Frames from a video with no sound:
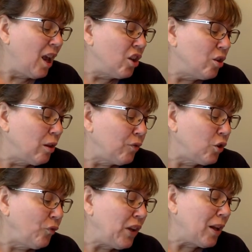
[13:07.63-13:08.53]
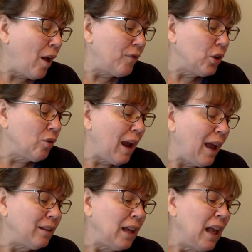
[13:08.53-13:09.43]
You lift your feet off the
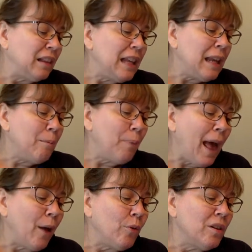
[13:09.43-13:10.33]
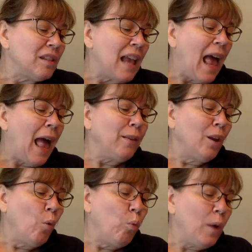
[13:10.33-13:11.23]
ground, lean backwards, and
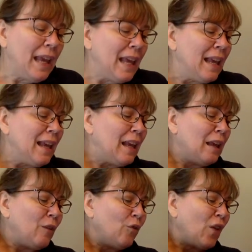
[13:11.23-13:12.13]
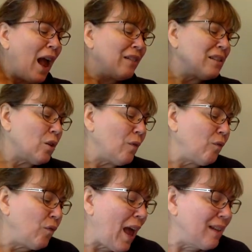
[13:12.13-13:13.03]
whee! Faster
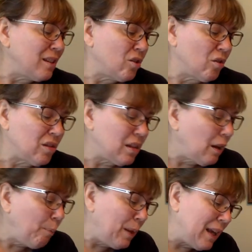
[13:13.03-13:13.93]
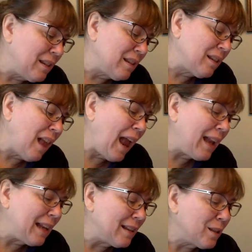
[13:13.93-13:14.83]
and faster, slipping and
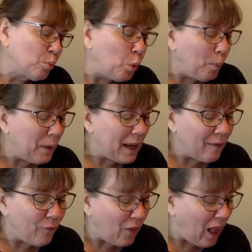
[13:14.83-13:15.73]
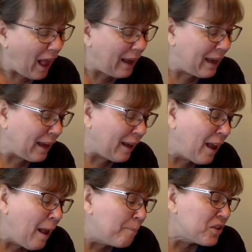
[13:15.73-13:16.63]
sliding, swooping and flying.
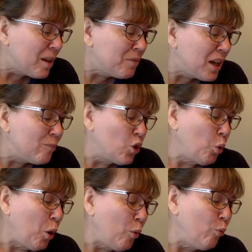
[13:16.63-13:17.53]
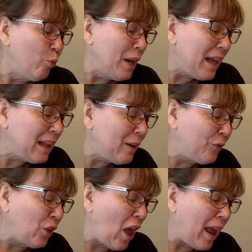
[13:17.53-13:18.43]
Sometimes you are really
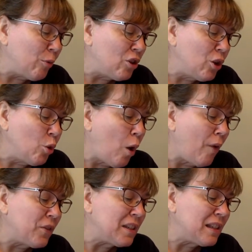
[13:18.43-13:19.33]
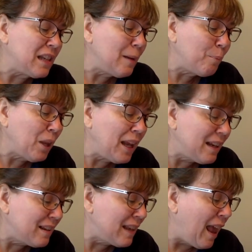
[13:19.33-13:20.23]
flying when you go off a steep
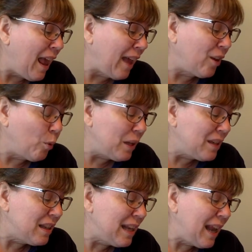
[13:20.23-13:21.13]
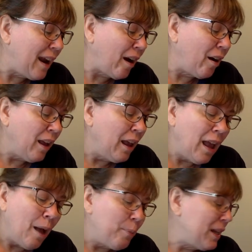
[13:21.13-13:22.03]
place and go into the air.
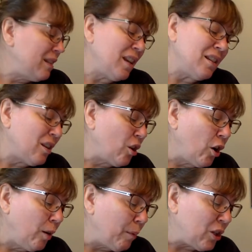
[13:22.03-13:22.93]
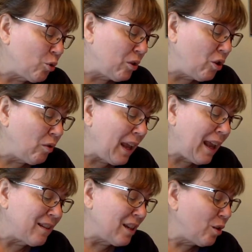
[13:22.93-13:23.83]
But it doesn't hurt much when you
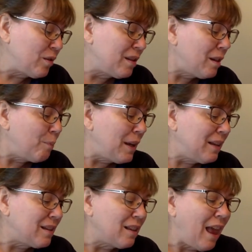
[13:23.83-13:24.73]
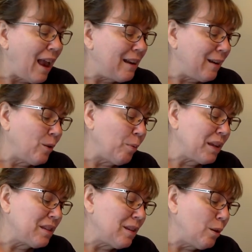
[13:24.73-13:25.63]
land and go slipping and sliding the
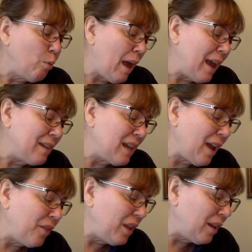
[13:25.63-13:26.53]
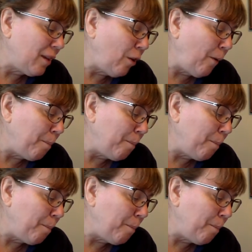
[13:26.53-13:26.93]
rest of the way down the hill.